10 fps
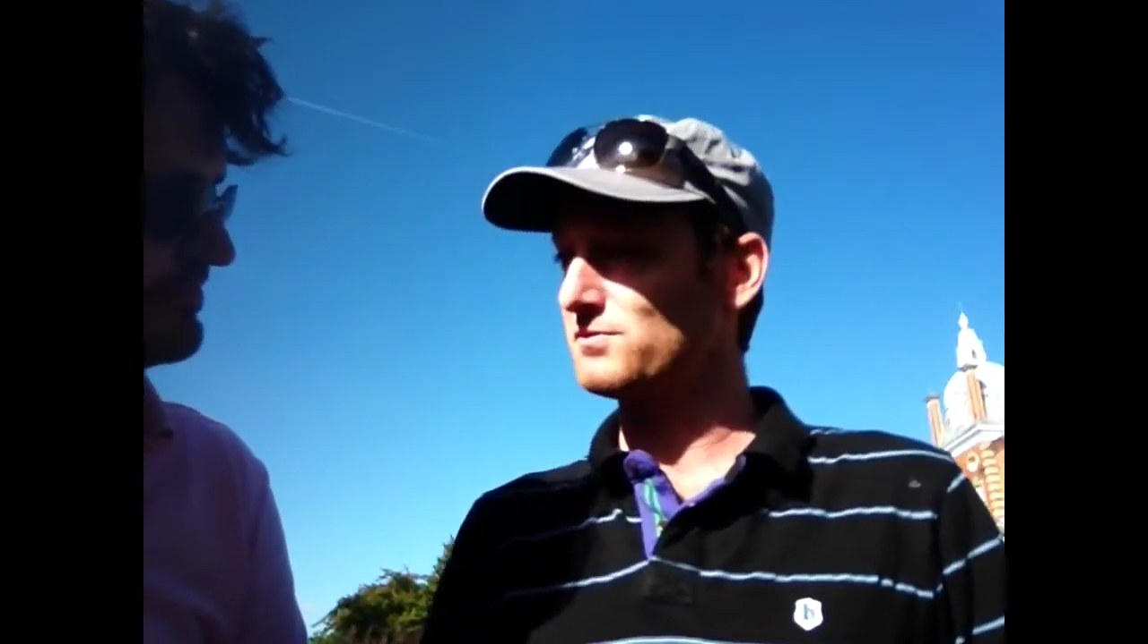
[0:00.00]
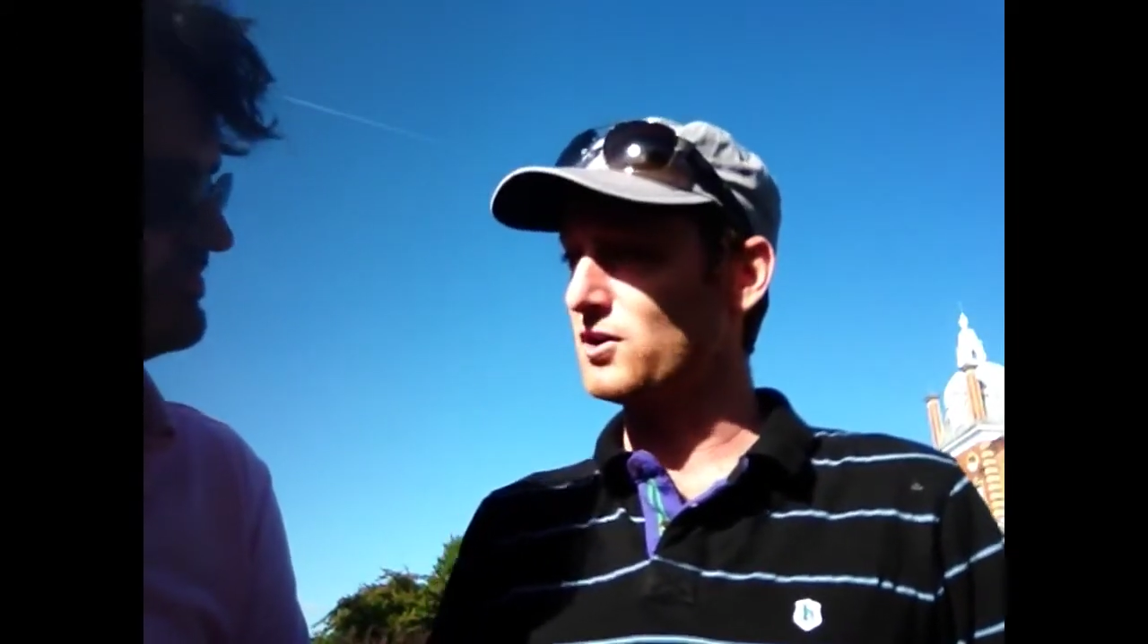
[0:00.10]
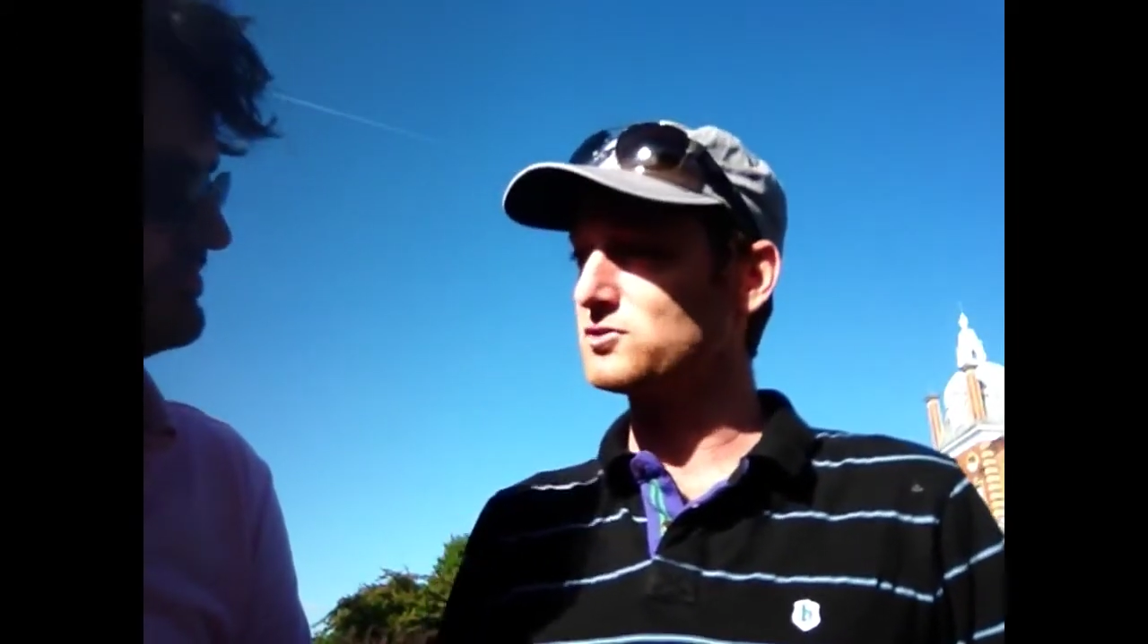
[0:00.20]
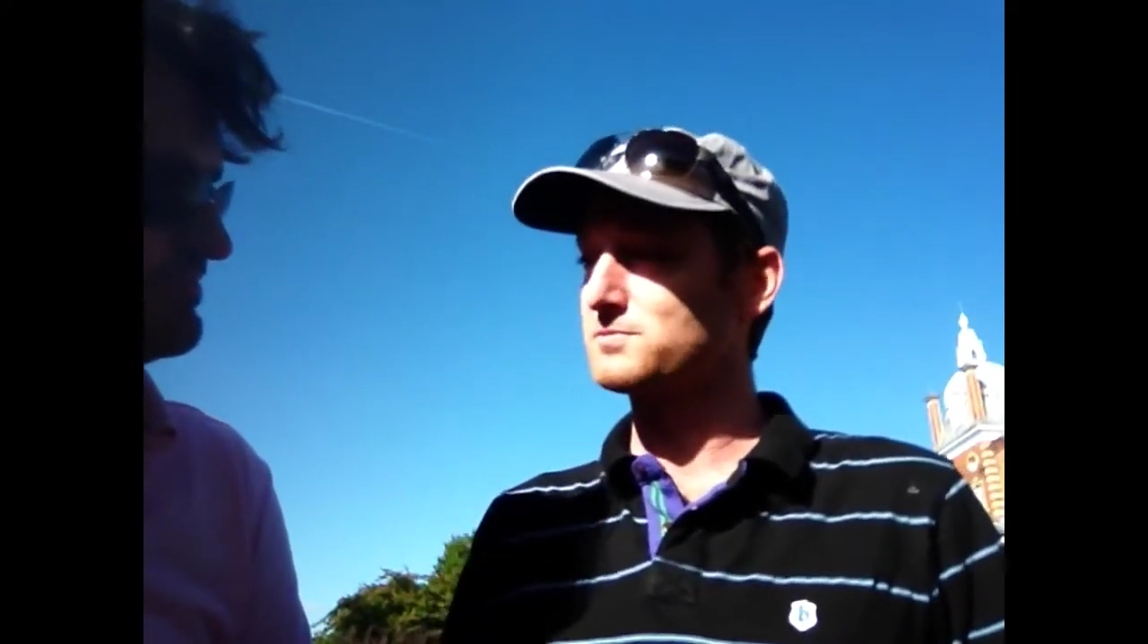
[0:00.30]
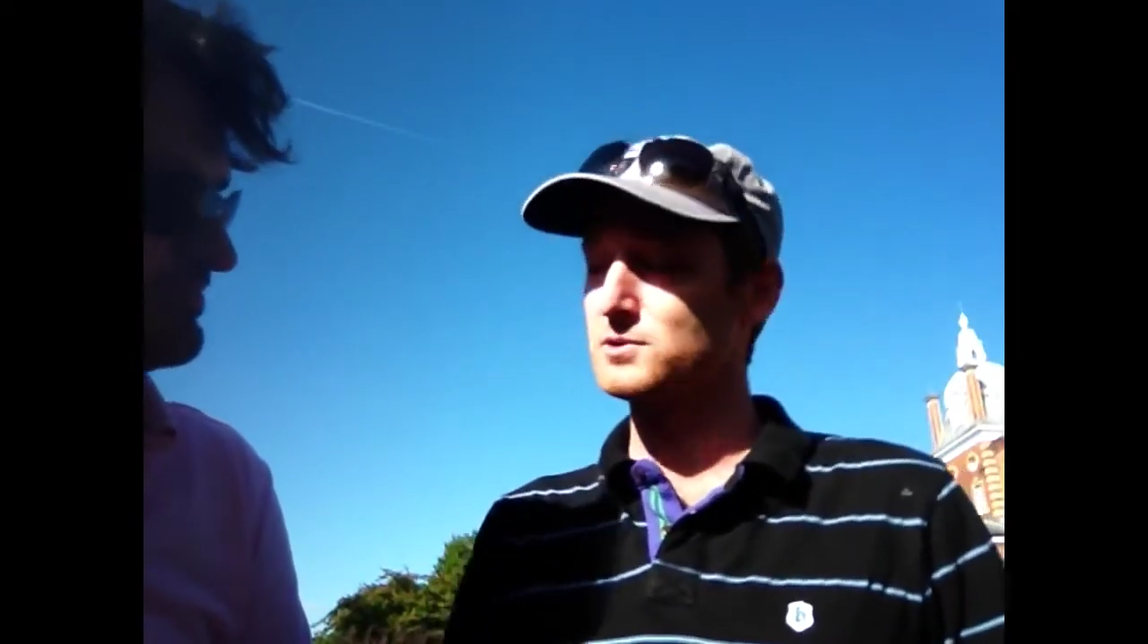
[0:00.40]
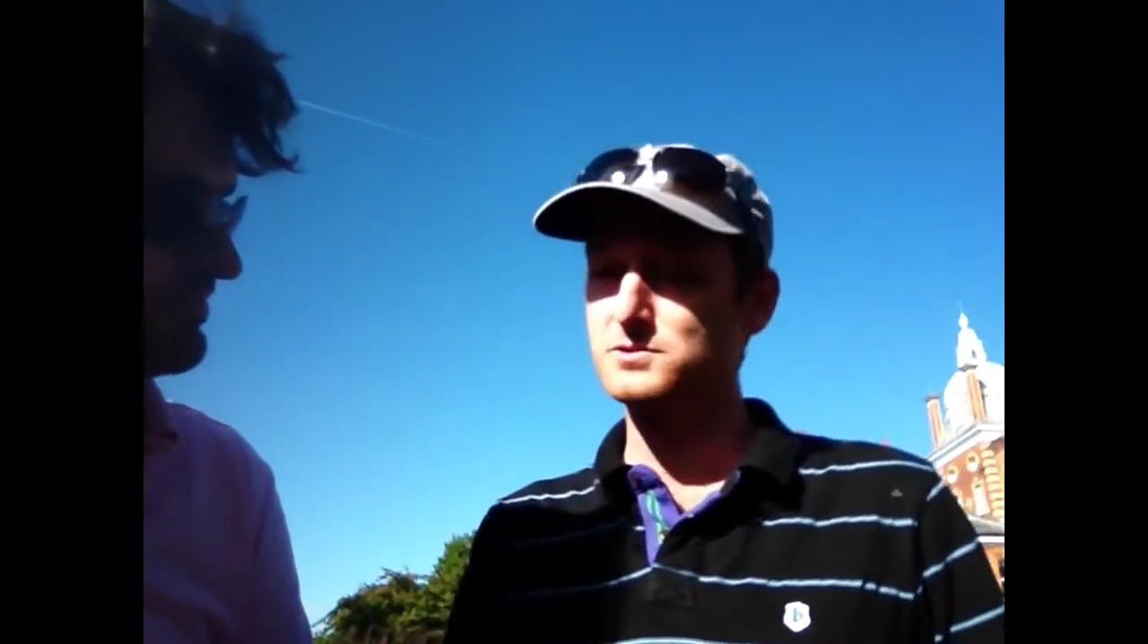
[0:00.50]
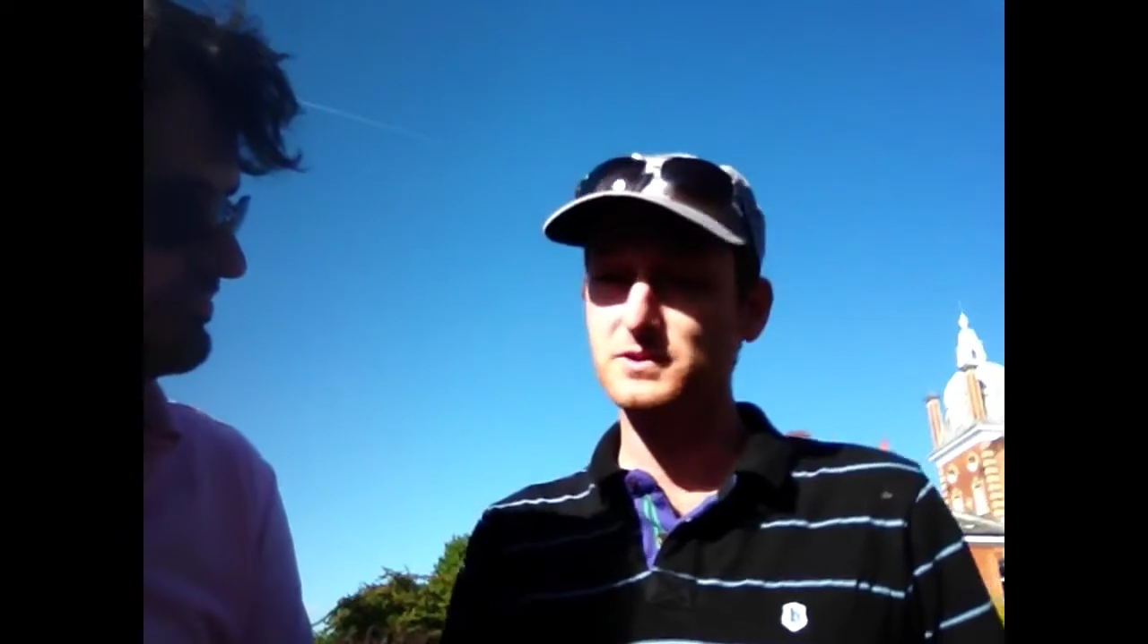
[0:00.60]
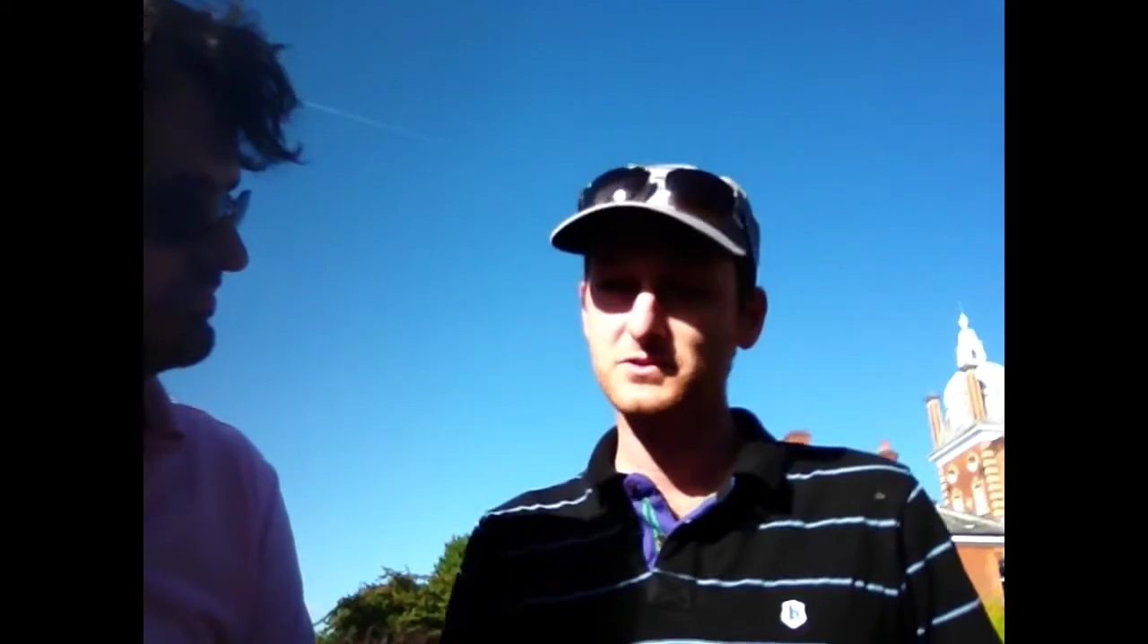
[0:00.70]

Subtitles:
vulnerable to